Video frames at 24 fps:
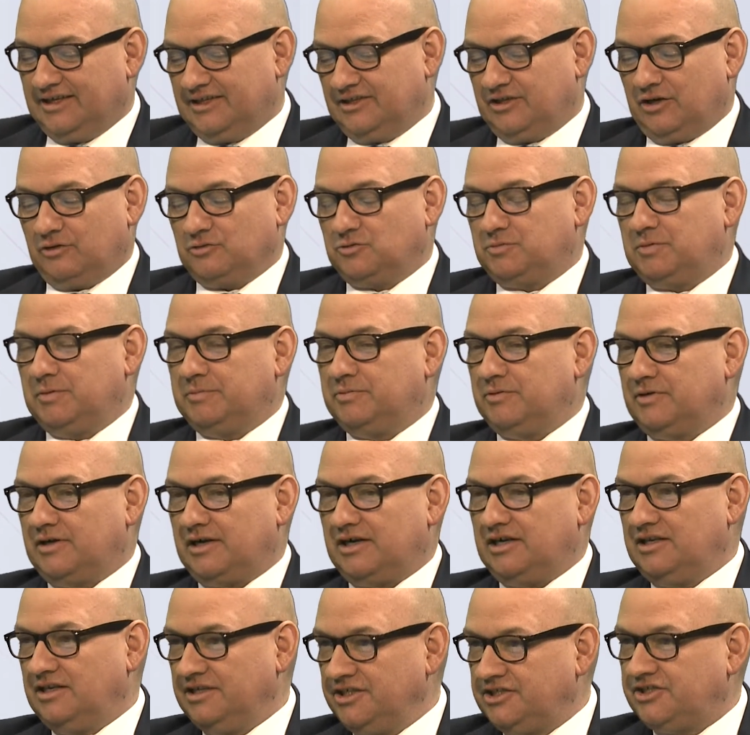those people
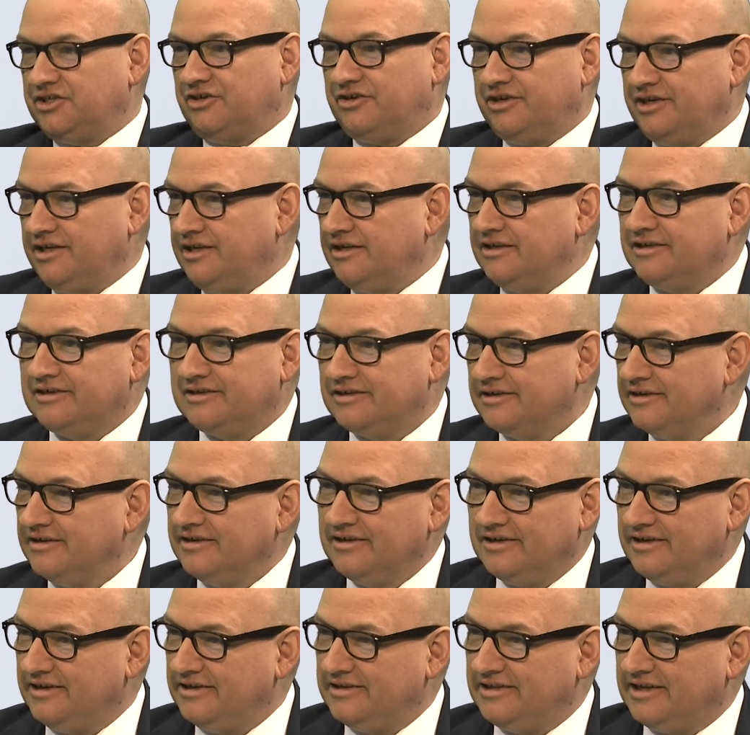are littering
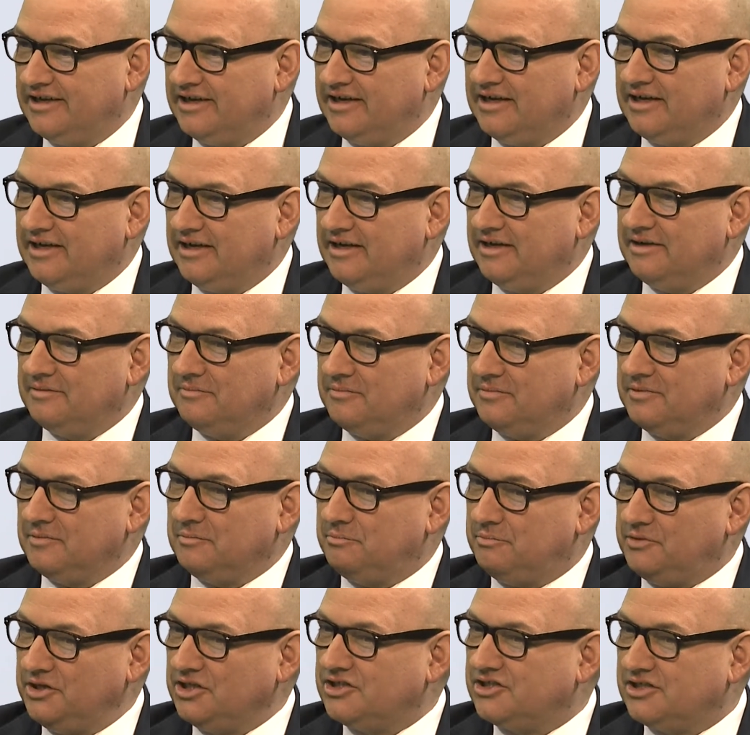the
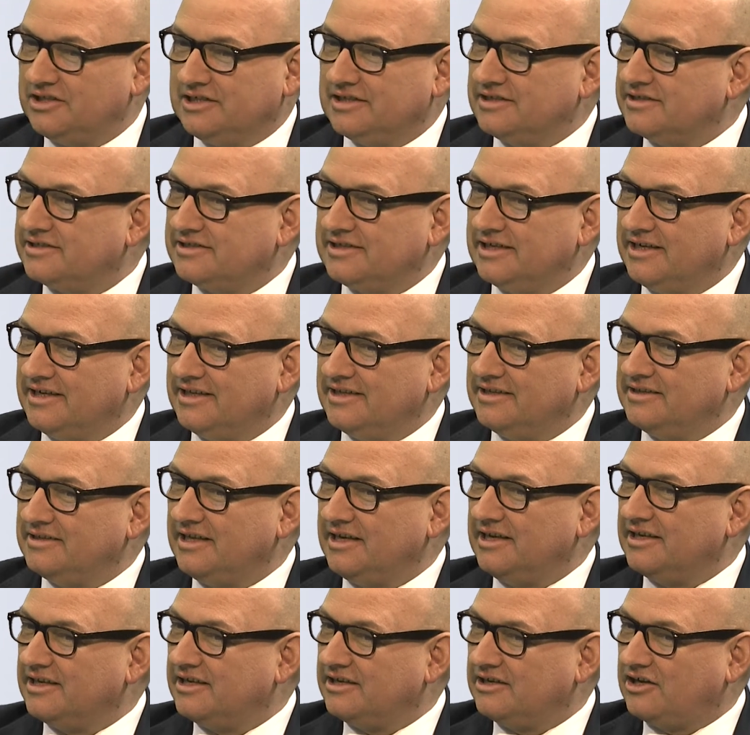beaches and
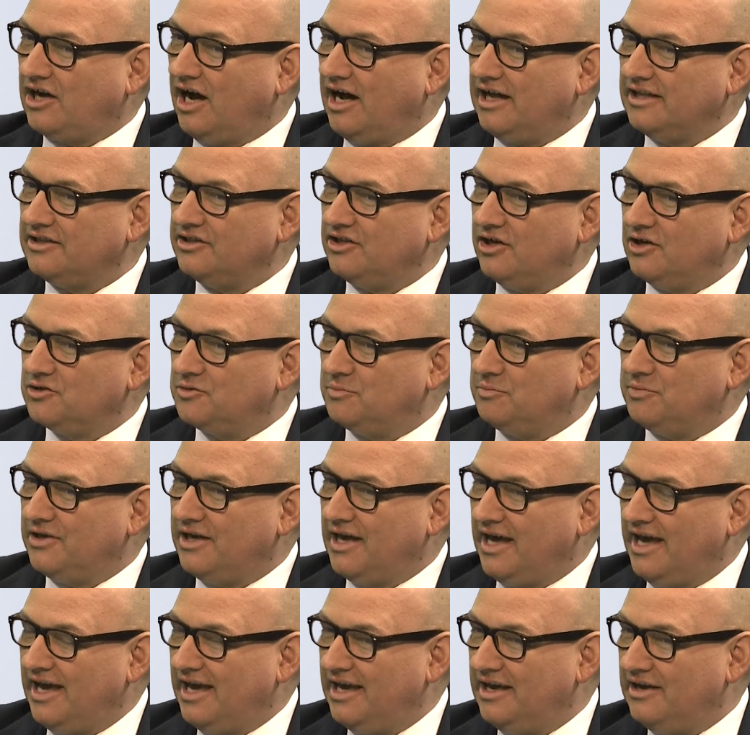they cannot
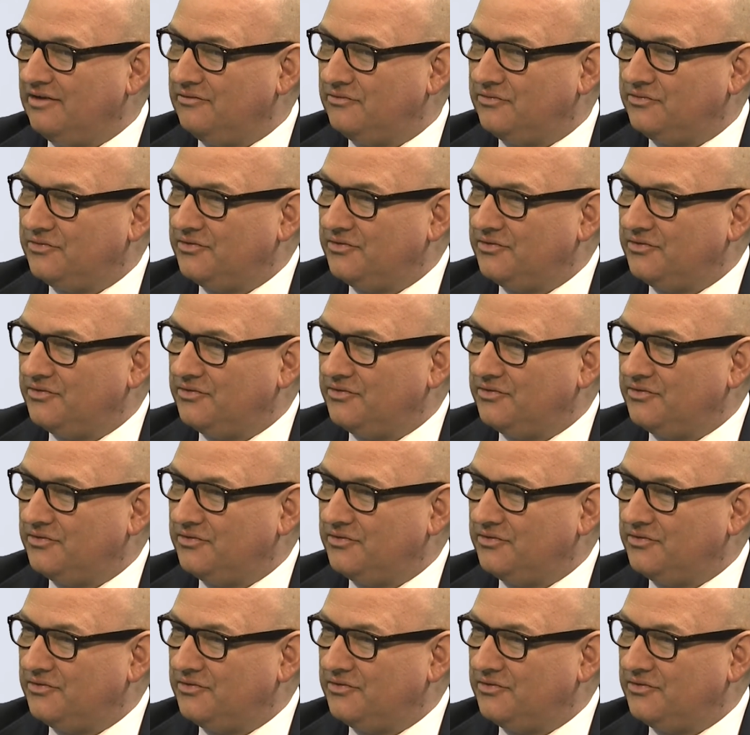behave.